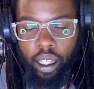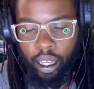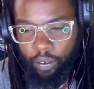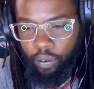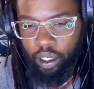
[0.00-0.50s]

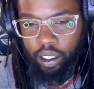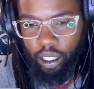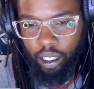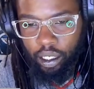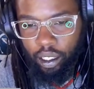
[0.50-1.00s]
every
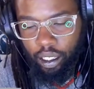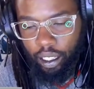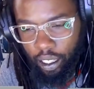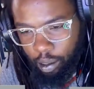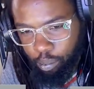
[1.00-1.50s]
day
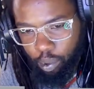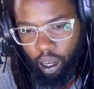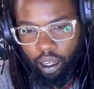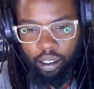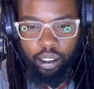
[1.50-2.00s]
in
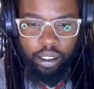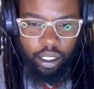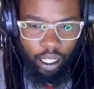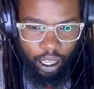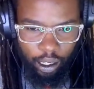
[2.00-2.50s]
practice,
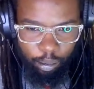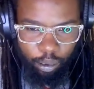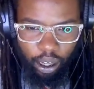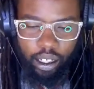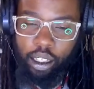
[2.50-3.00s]
out of
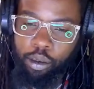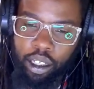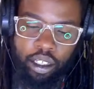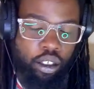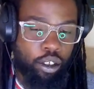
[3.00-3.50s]
practice. He
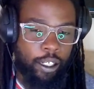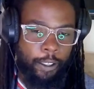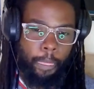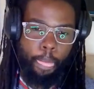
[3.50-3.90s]
wasn't doing it.